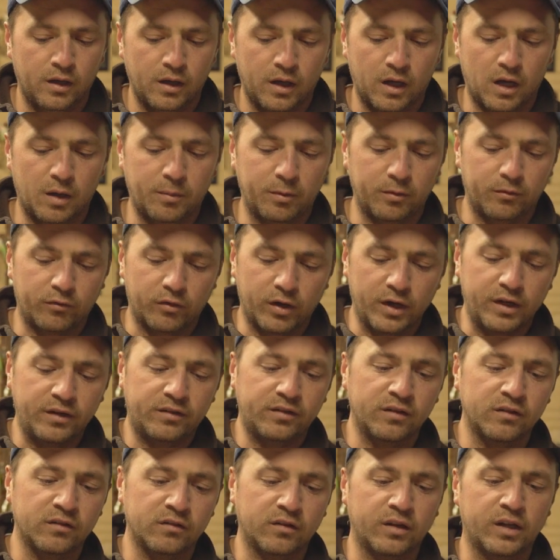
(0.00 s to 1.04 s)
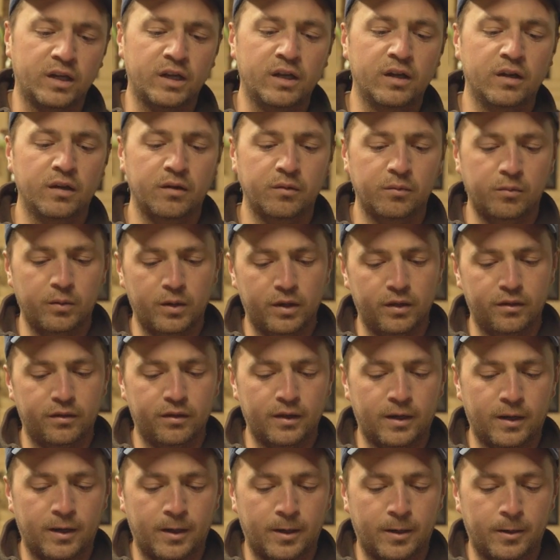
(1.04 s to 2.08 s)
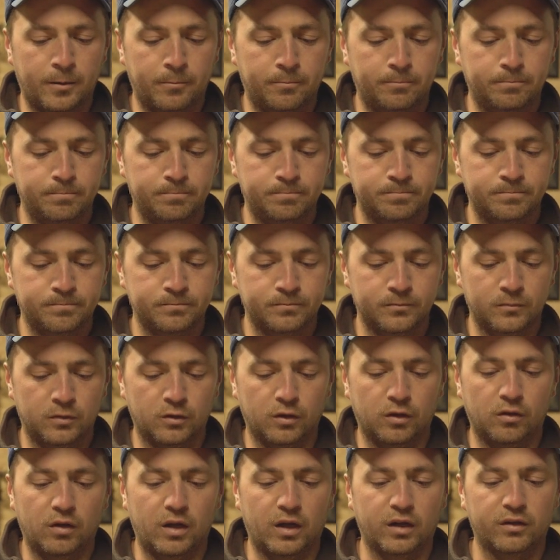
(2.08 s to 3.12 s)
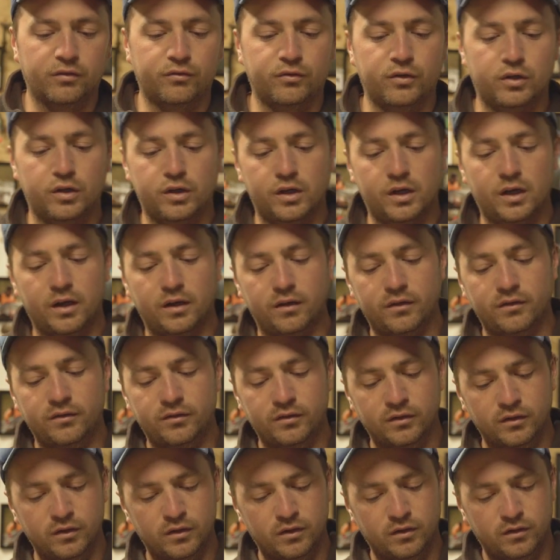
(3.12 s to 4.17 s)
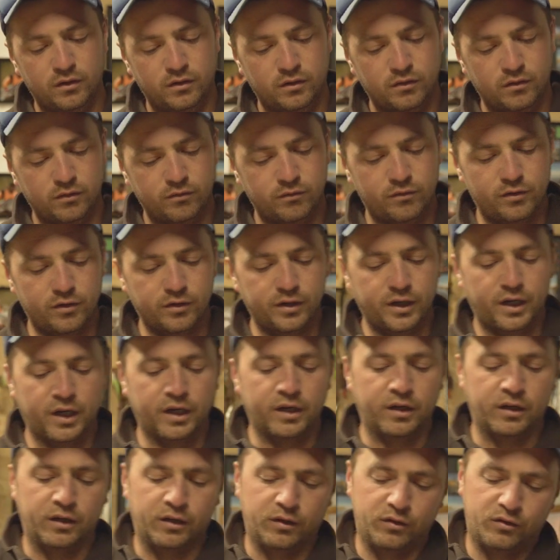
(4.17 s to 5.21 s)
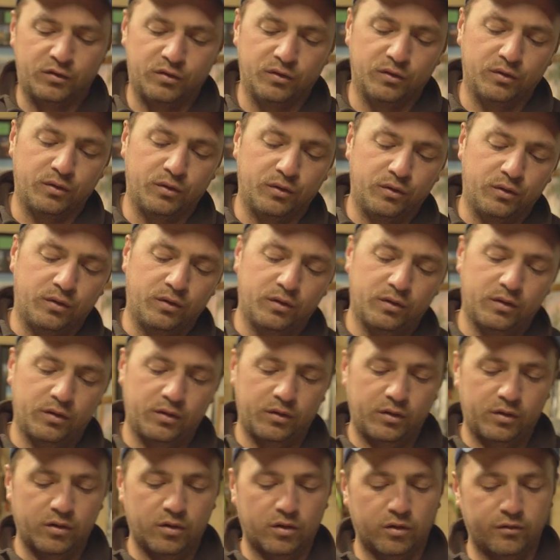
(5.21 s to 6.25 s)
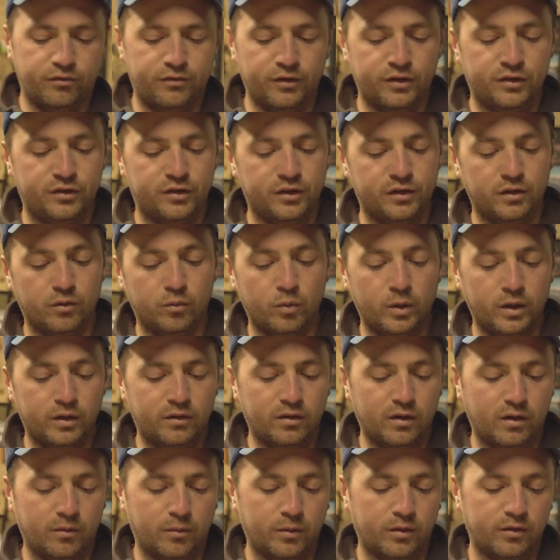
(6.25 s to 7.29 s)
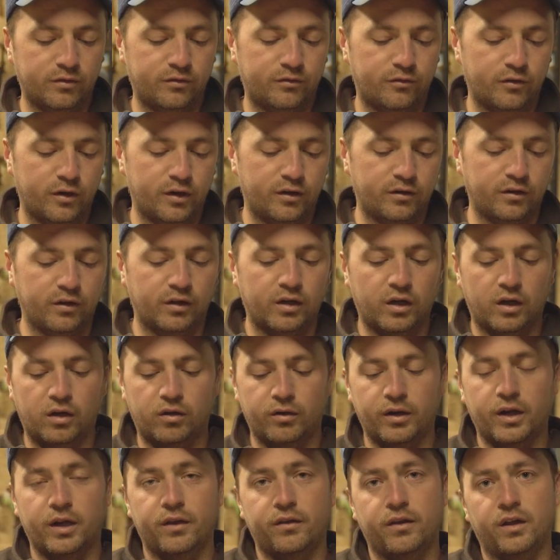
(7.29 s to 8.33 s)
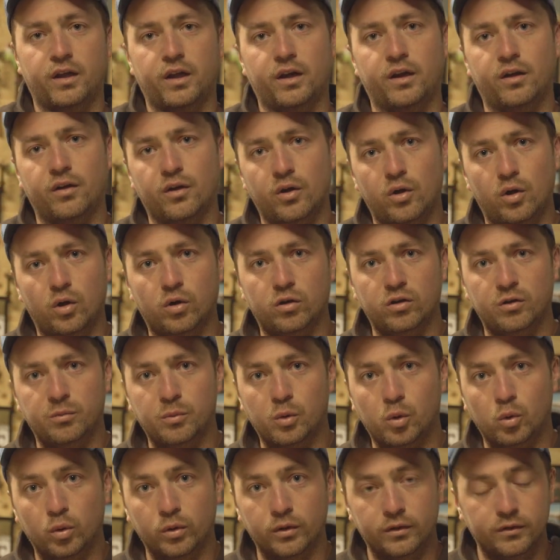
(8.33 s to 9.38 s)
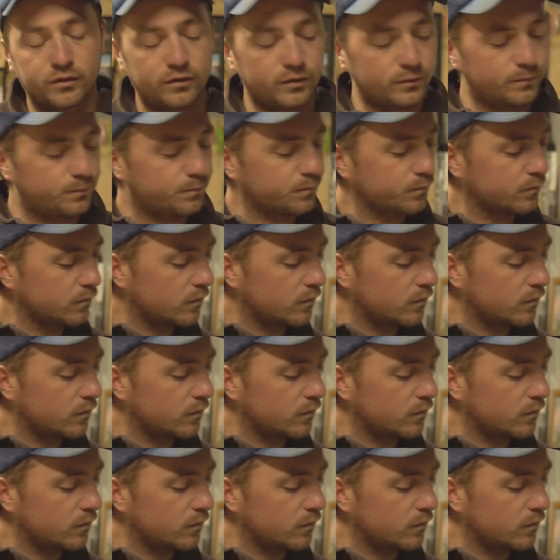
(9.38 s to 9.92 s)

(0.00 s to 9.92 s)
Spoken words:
But recently, with the last few years, really getting into cod fishing in the winter when it's freezing cold out there, early mornings,